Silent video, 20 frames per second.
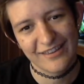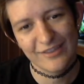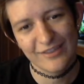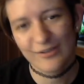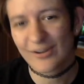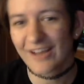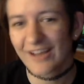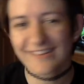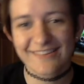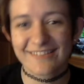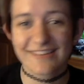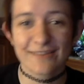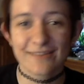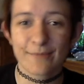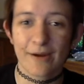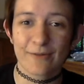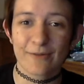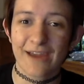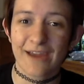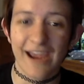You got to see
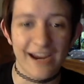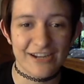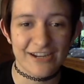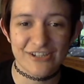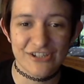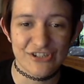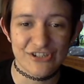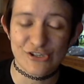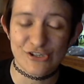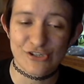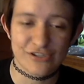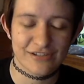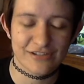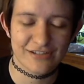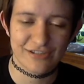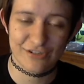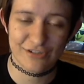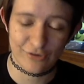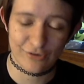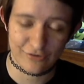my reaction
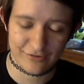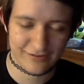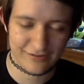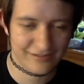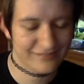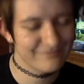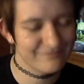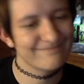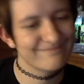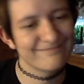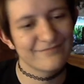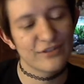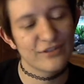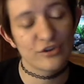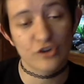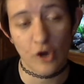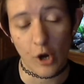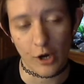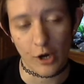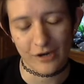to
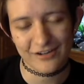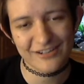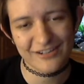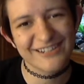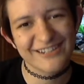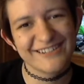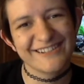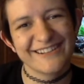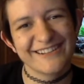Dark.